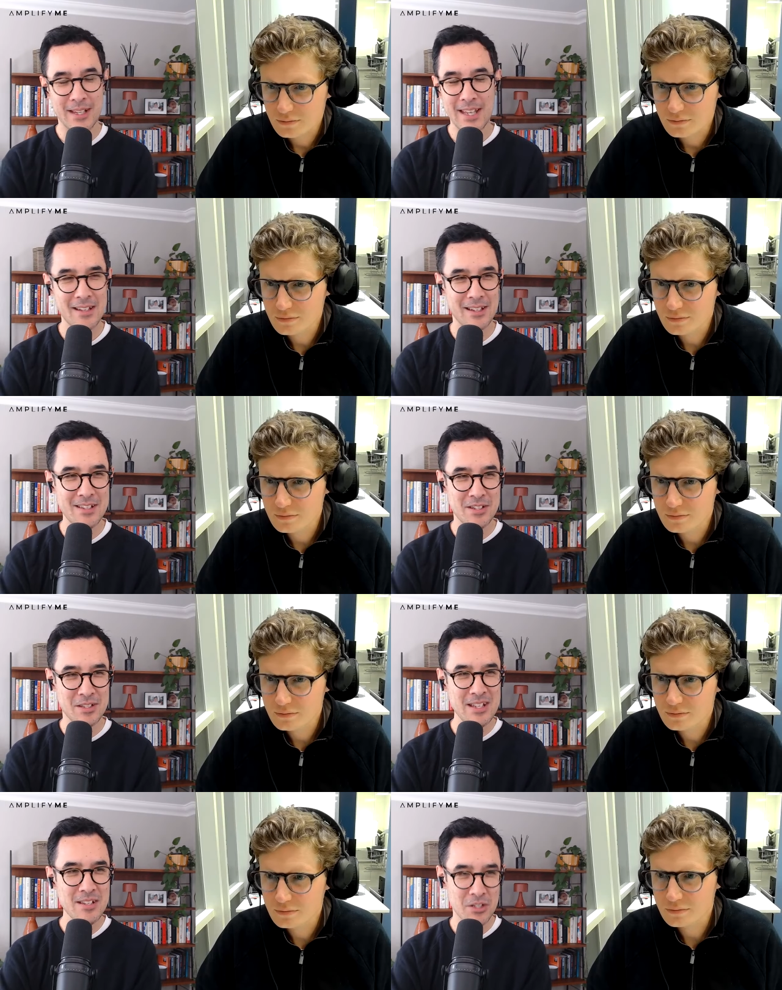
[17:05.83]
Speaker 1: again, these
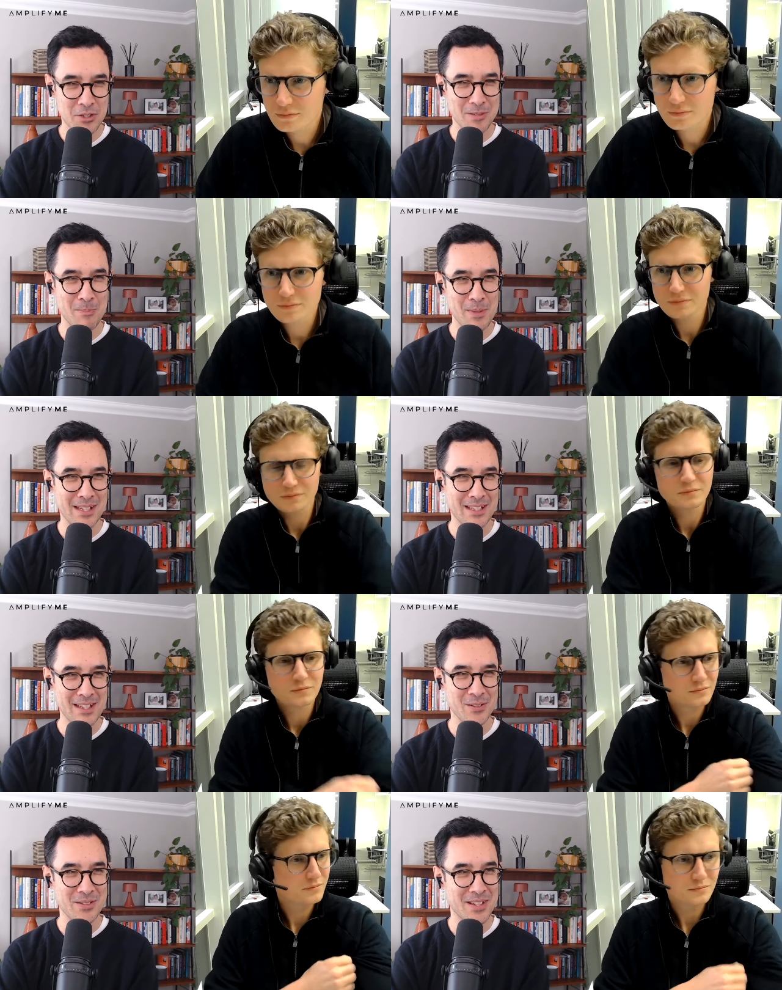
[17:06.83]
are just big
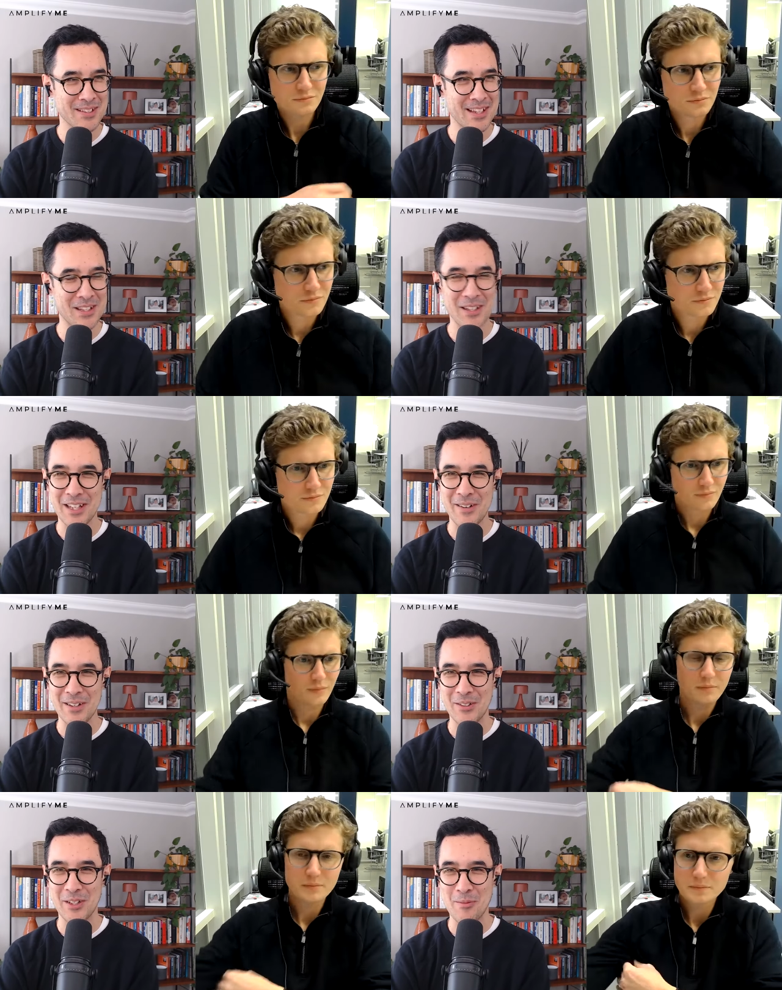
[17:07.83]
deals, aren't they, that are going
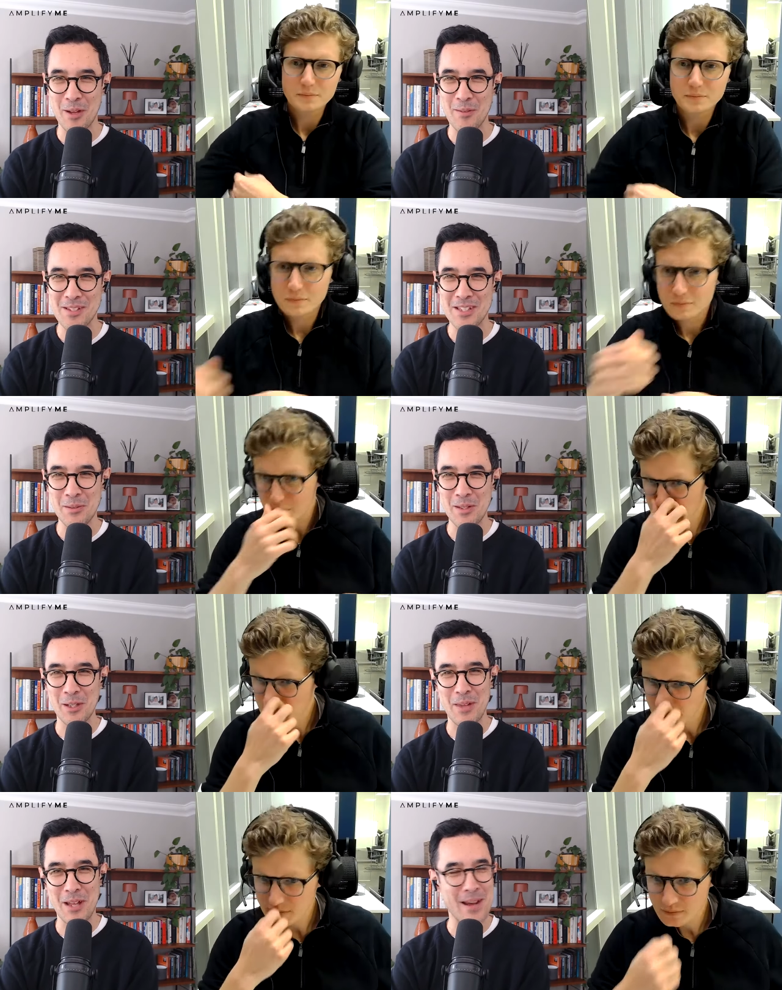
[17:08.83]
on at the moment. So tell me a little
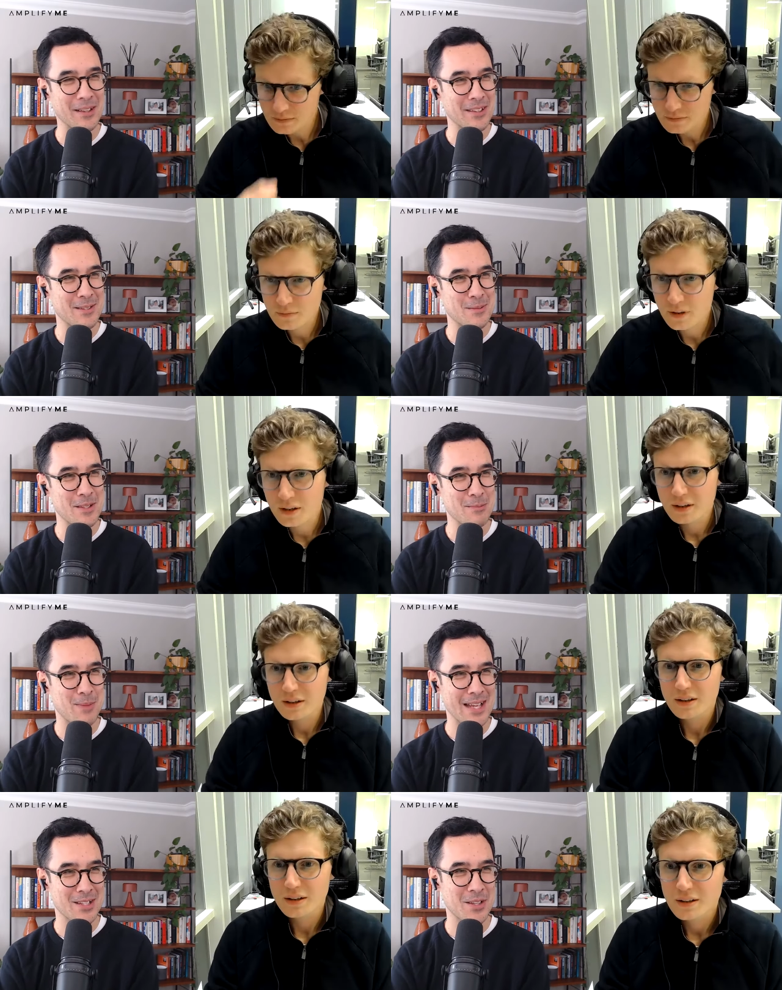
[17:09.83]
bit about this
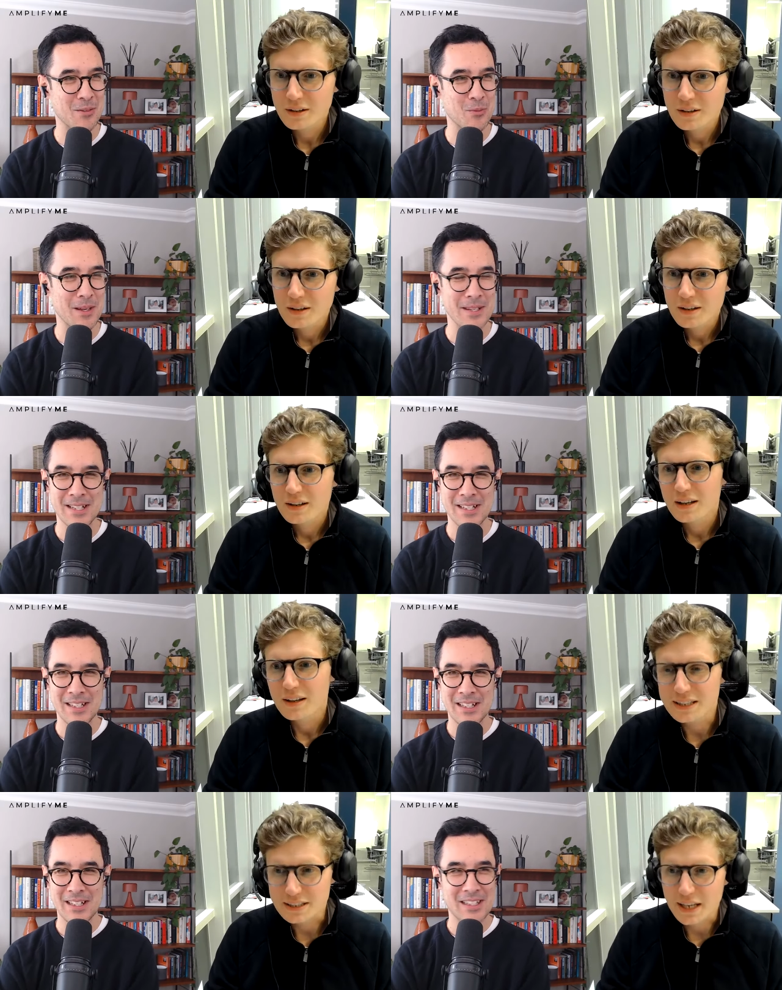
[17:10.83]
Blackstone one.
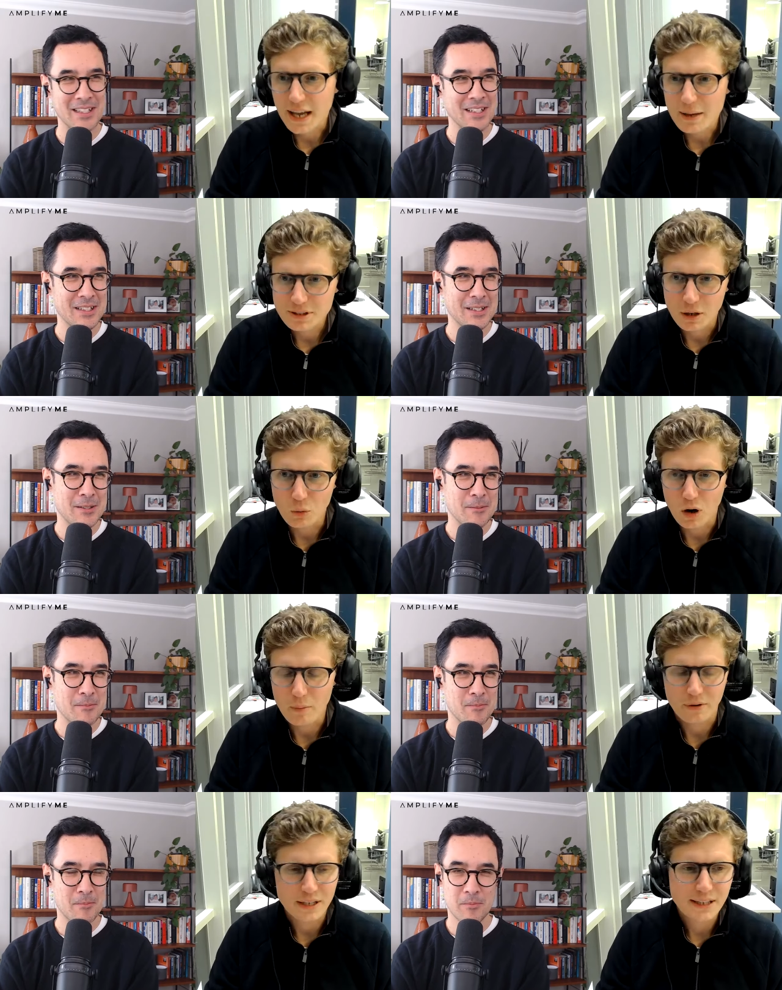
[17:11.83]
Speaker 2: This is an absolute
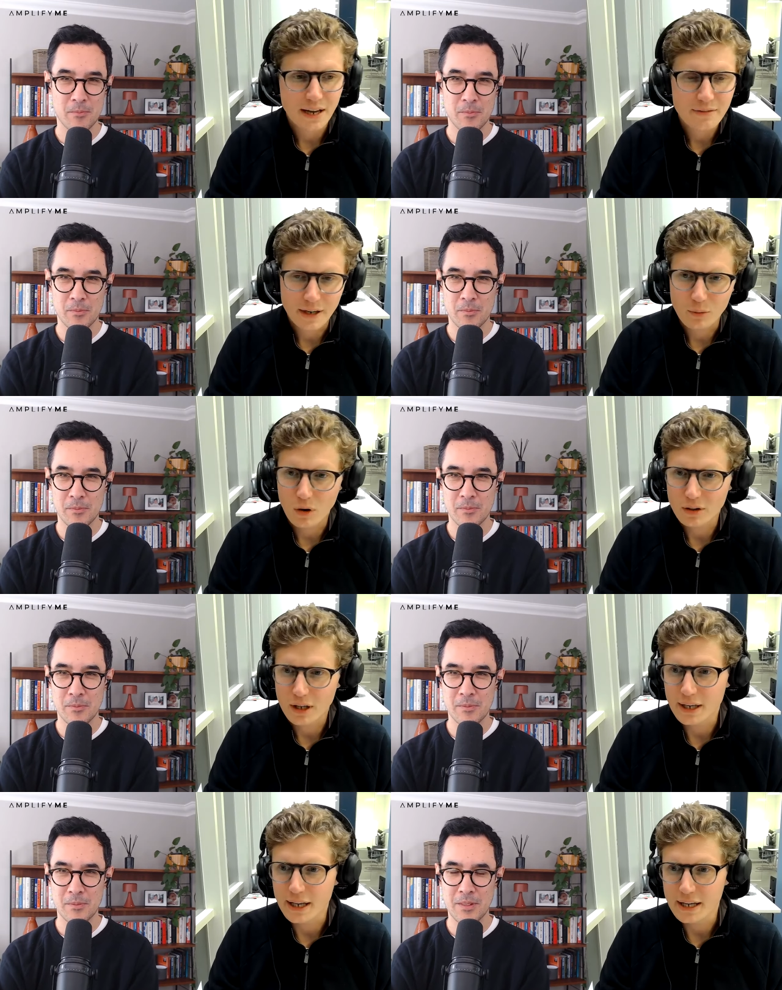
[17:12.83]
whopper, and it's definitely one that
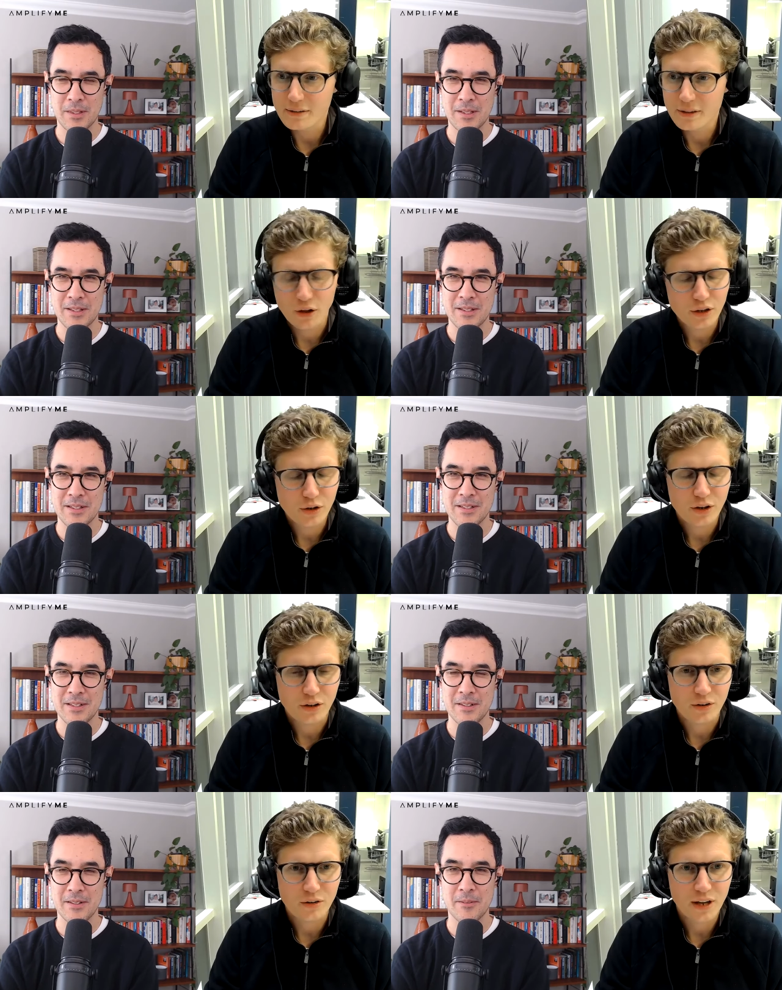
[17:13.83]
you
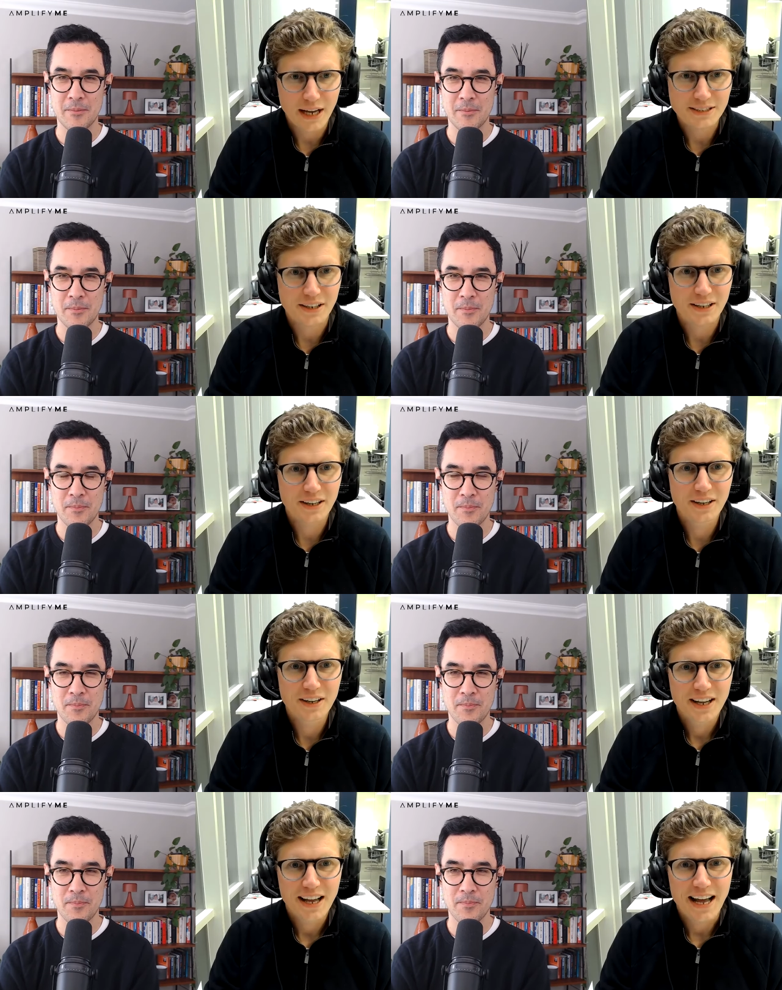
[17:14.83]
can, as
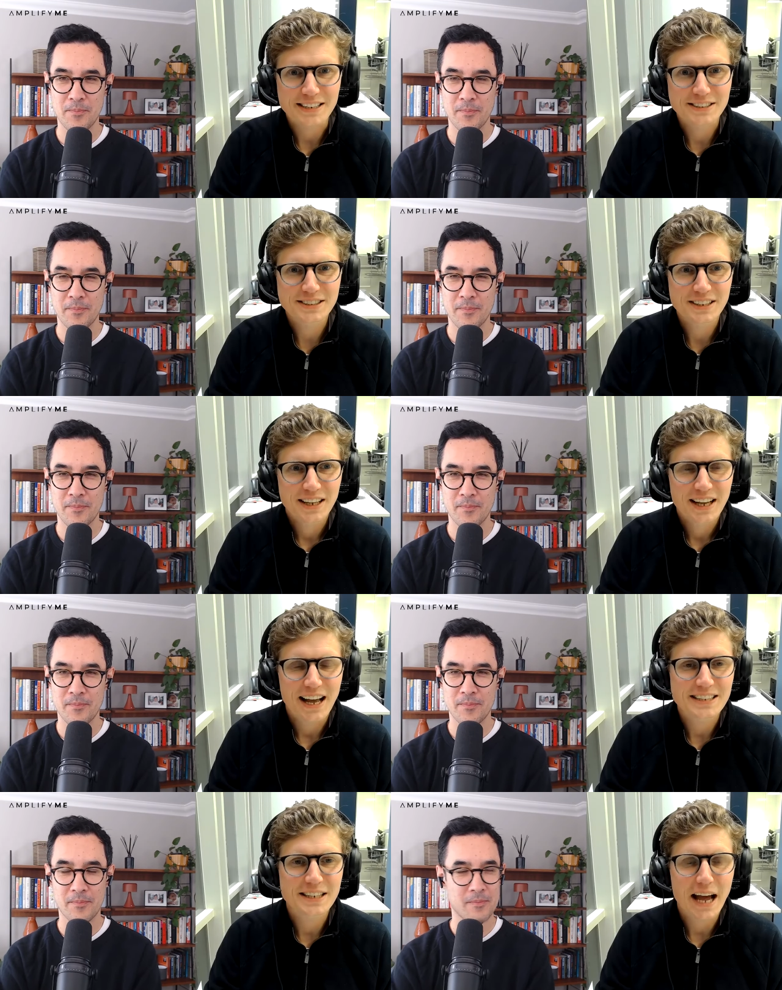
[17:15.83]

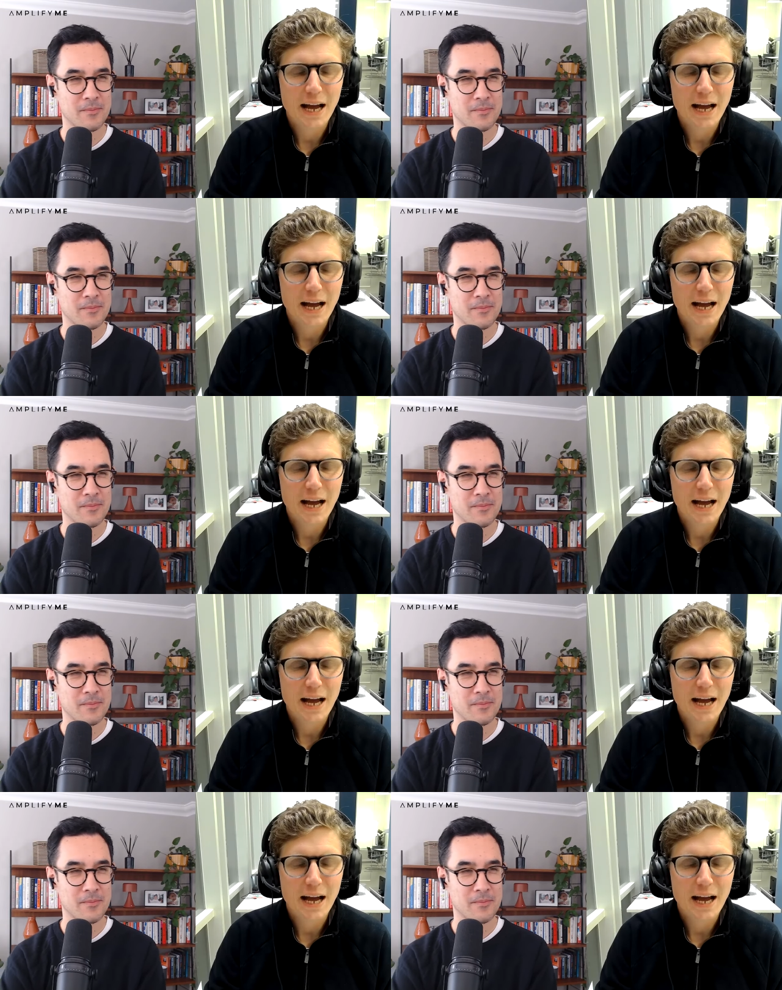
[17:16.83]
an